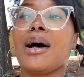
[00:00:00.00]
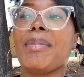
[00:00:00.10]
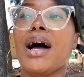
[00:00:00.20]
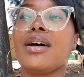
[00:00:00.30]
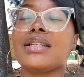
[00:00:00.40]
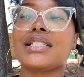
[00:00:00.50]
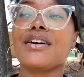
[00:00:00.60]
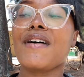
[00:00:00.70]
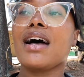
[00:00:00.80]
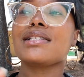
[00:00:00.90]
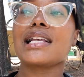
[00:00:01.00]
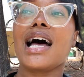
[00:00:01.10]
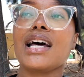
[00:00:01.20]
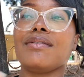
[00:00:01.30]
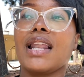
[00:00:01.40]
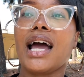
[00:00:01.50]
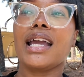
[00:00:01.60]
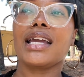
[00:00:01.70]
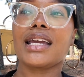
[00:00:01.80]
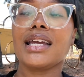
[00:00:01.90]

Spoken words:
about the stuff outside of like